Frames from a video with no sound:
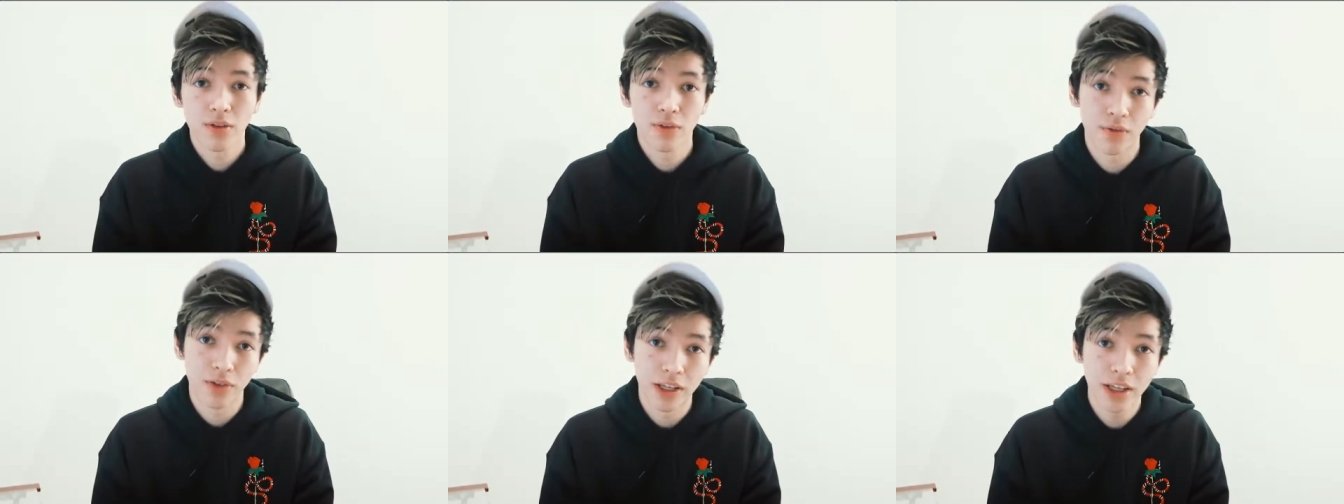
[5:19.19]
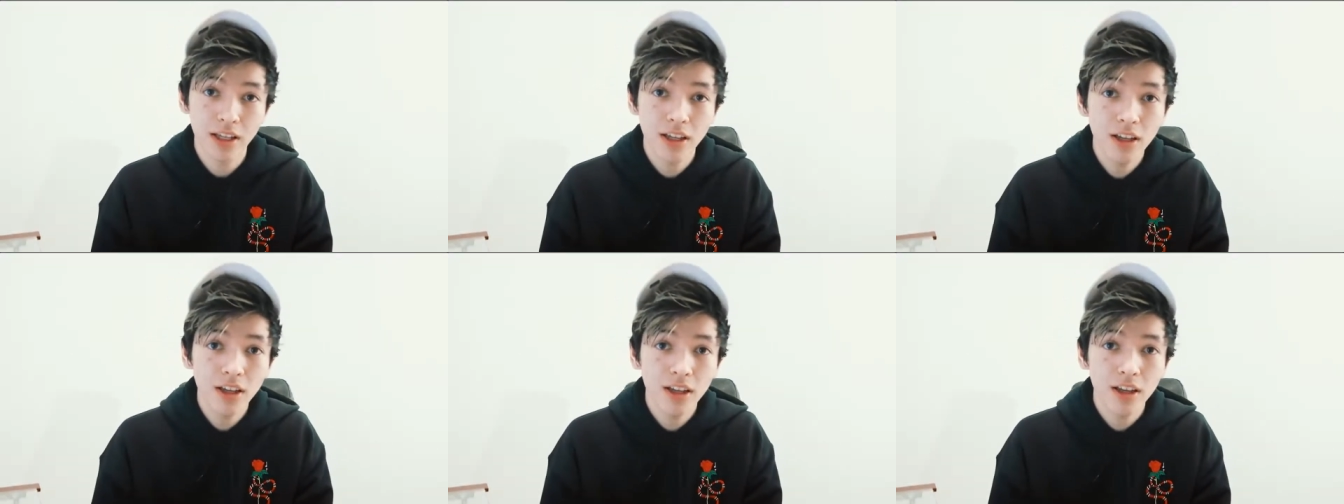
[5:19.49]

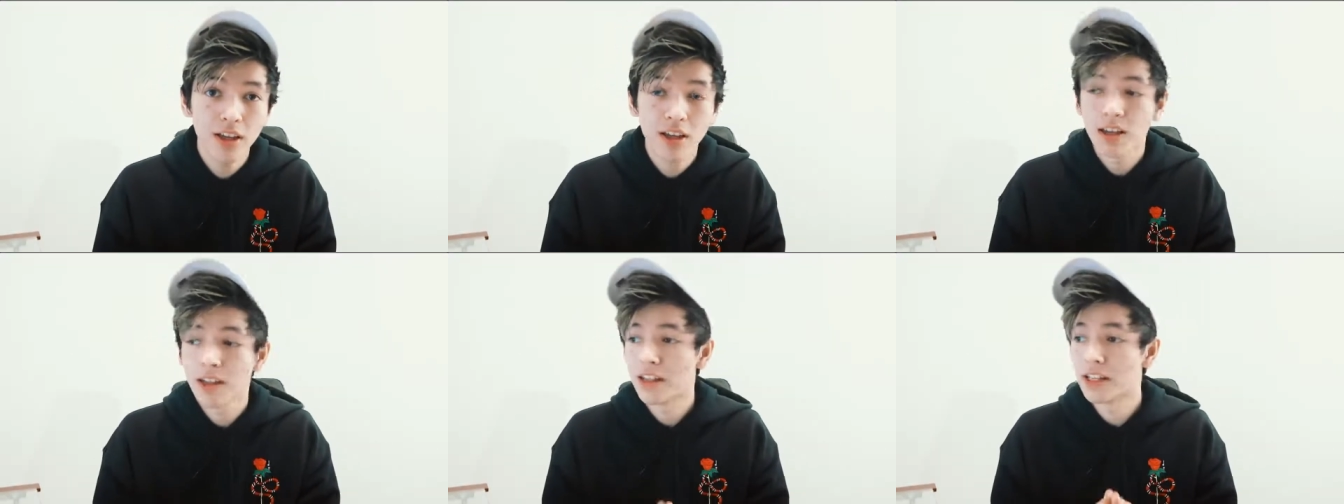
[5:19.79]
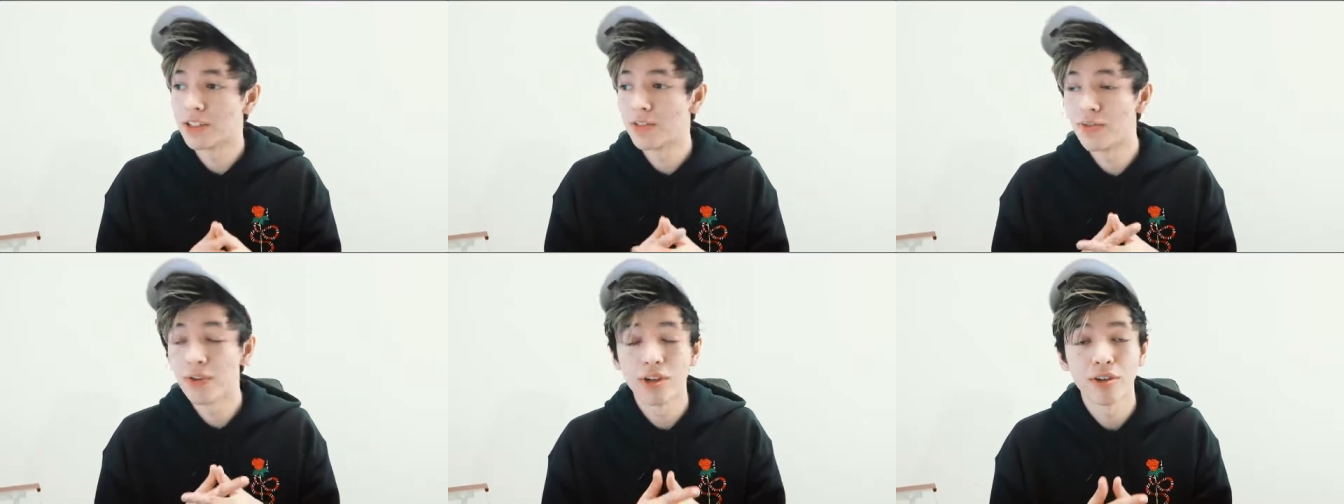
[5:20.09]
feed
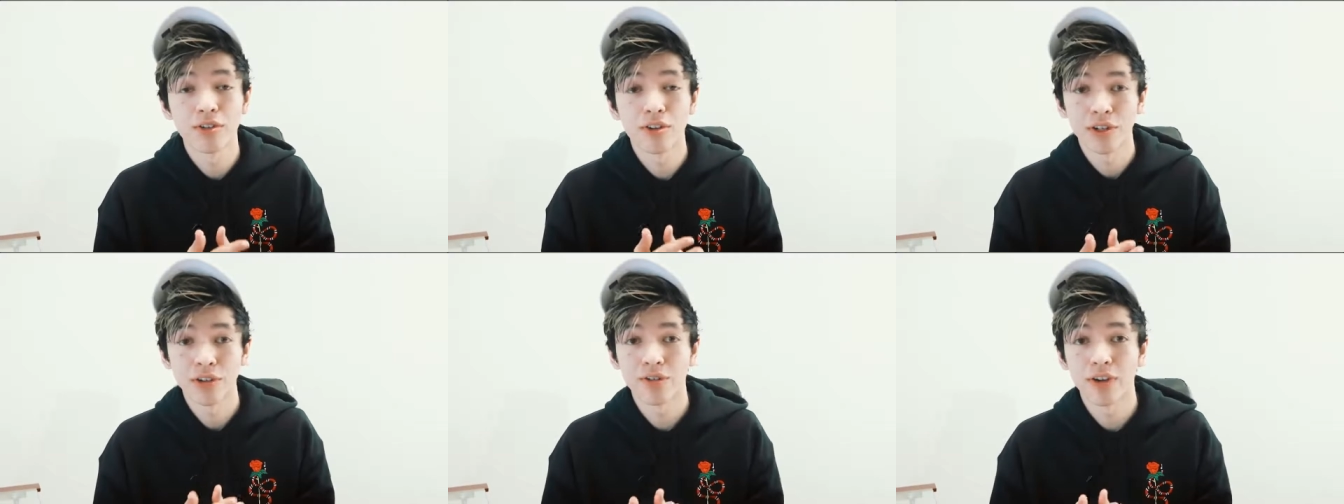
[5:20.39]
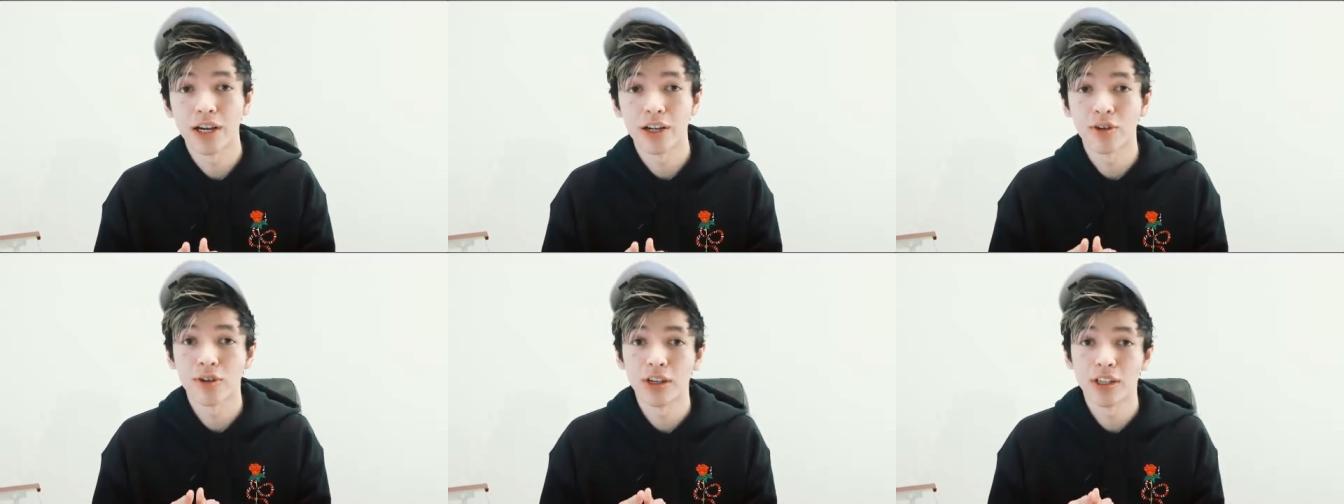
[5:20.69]
that's very, very
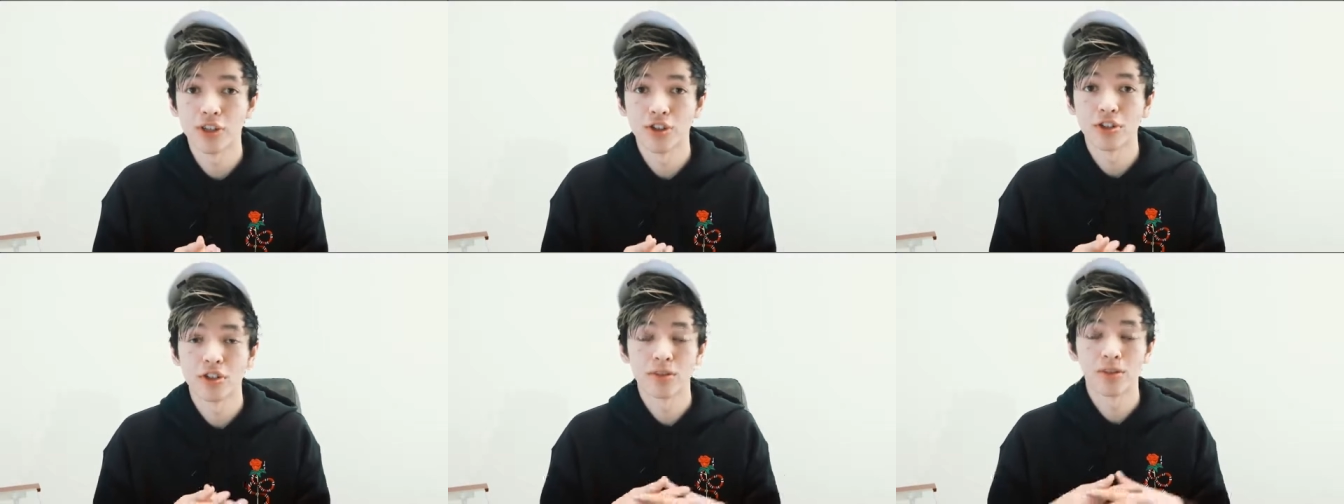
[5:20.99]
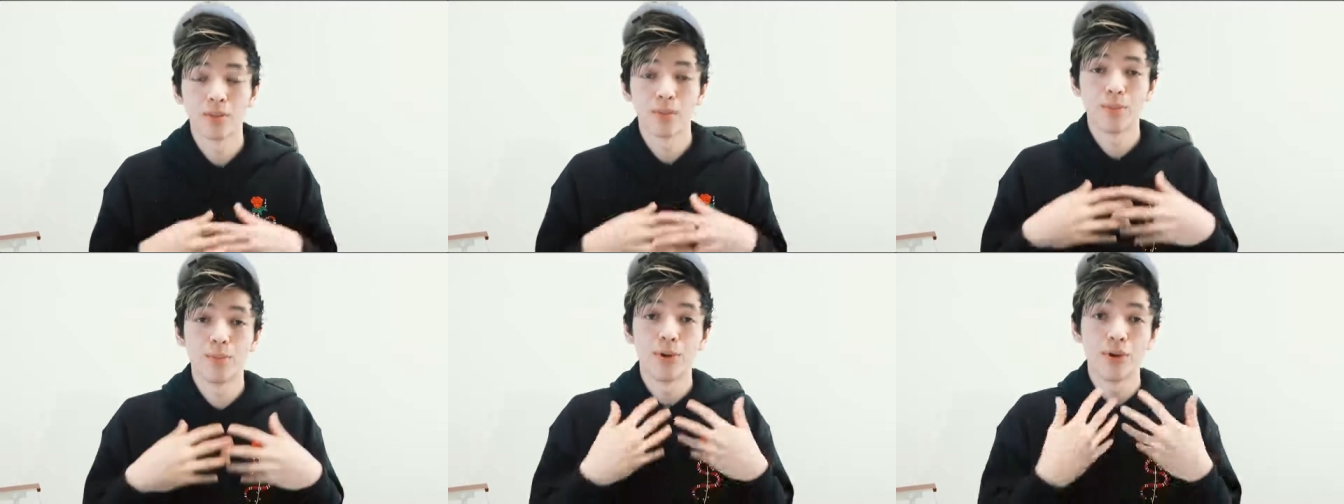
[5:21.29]
vital in just
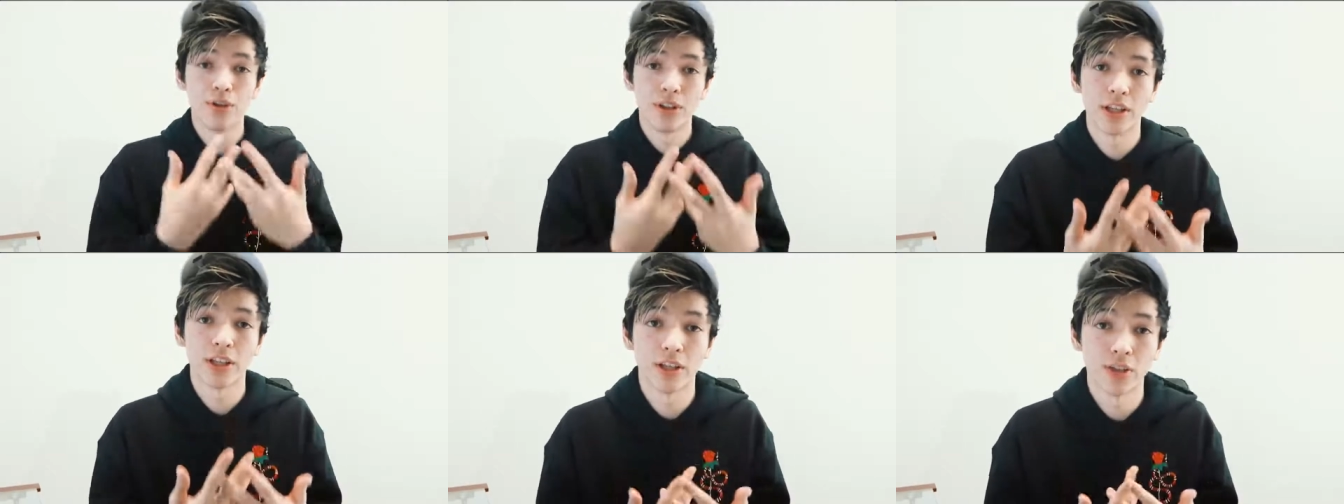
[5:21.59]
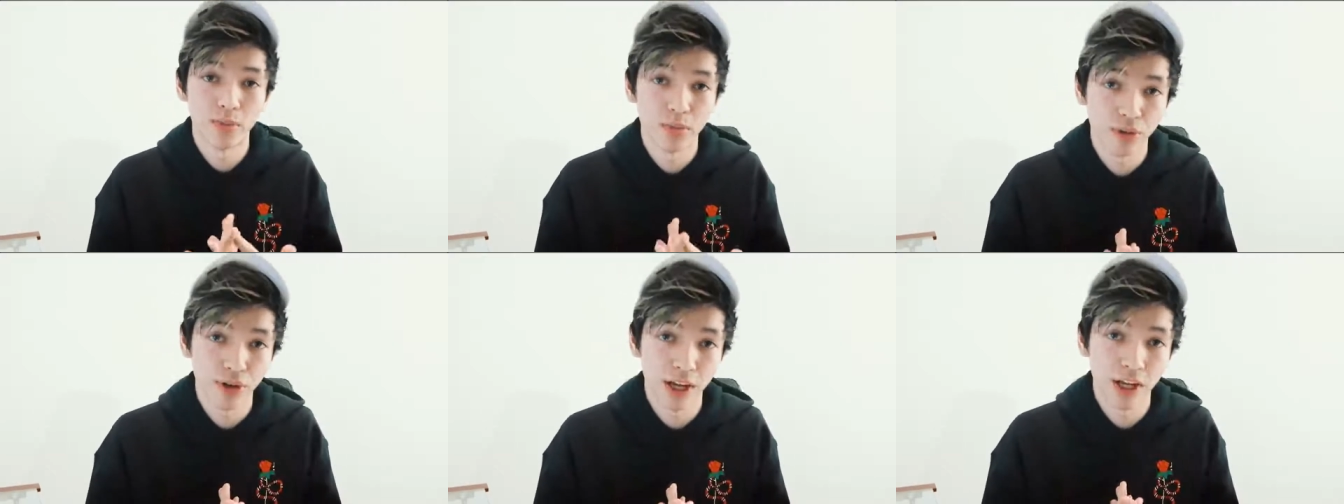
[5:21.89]
building
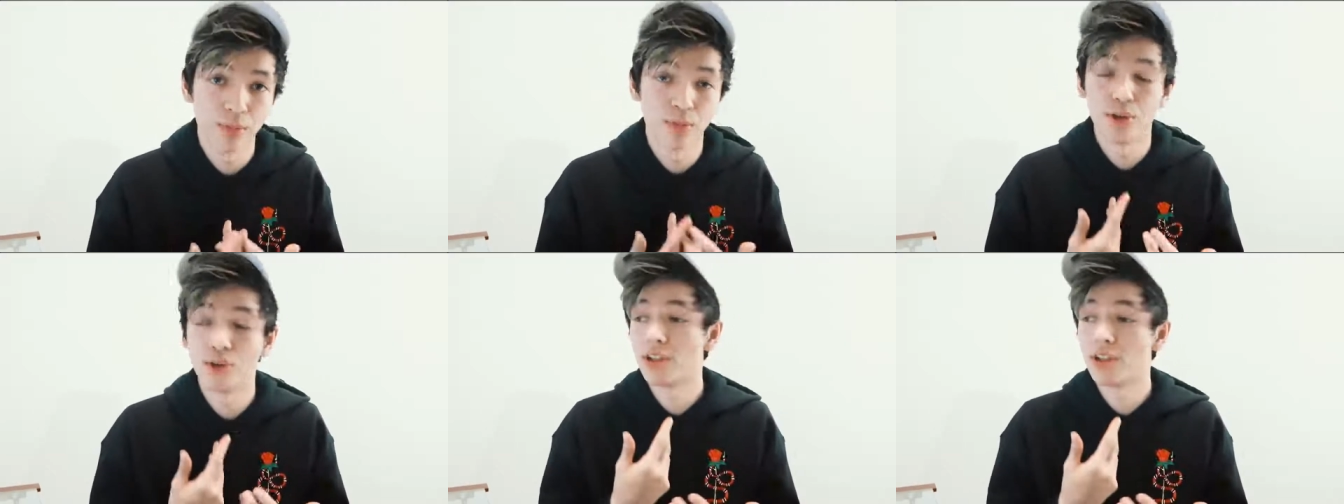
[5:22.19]
a brand,